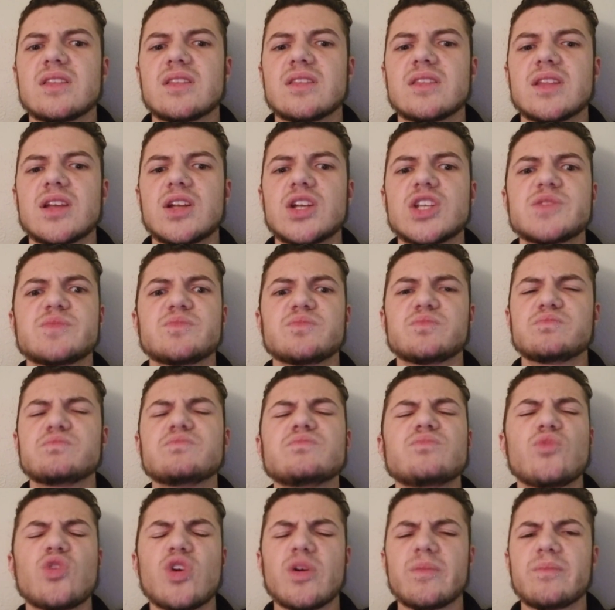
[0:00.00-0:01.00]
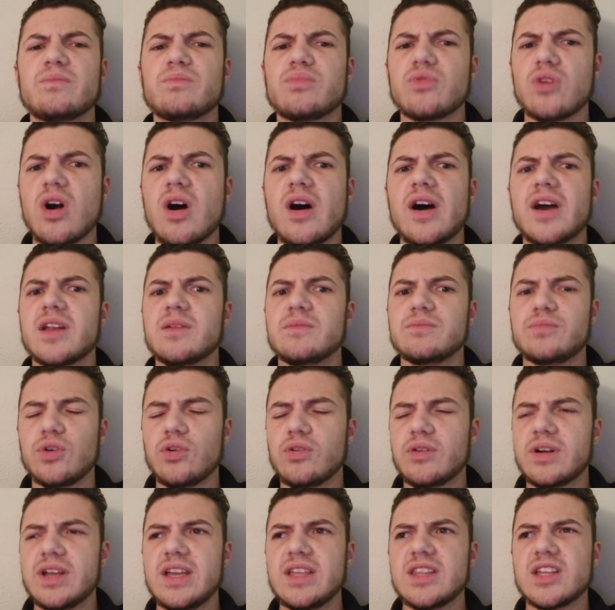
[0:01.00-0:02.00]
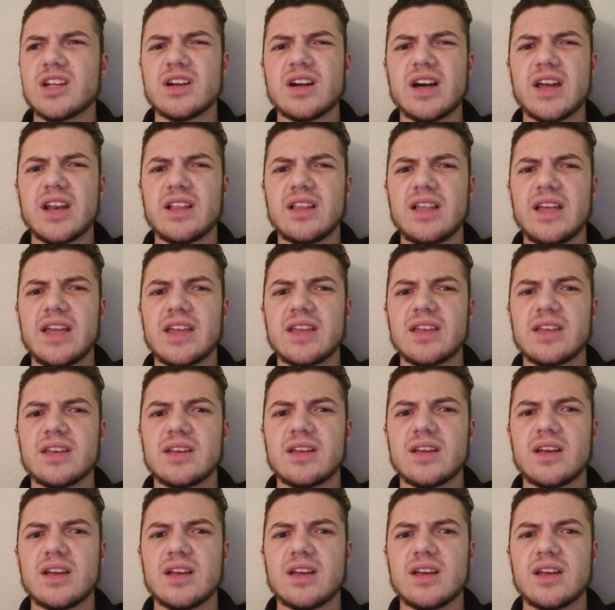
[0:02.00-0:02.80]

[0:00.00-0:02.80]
they're just more broad and bulky. They're kind of like,